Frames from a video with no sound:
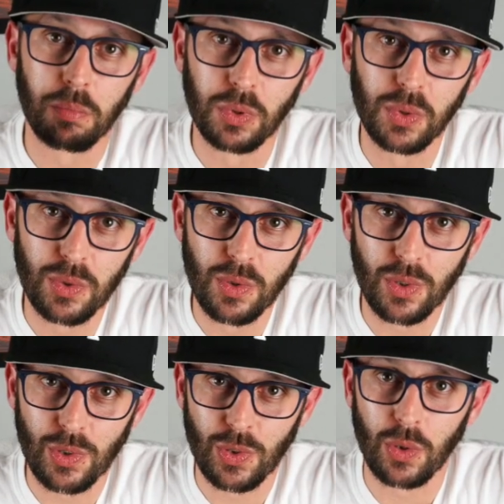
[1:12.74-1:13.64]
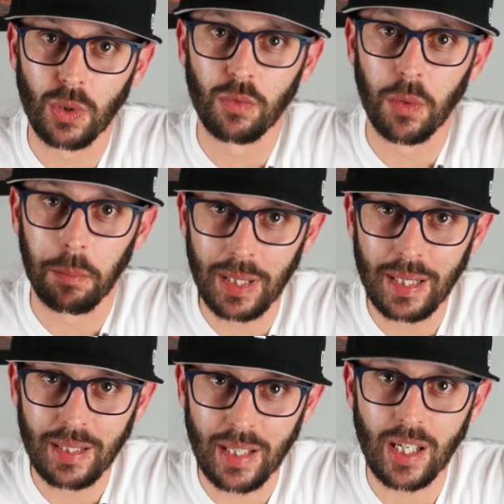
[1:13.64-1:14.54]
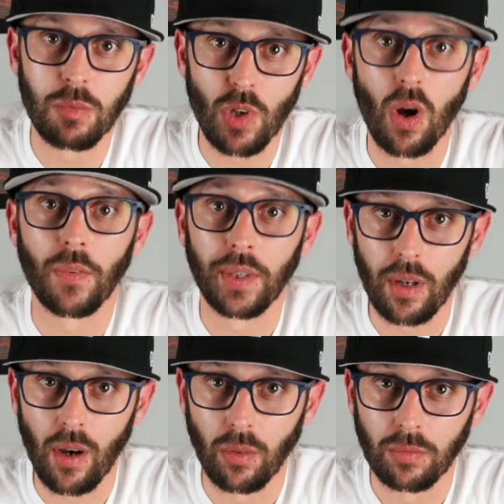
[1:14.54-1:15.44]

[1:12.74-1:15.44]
Bluetooth controller for playing games on the go.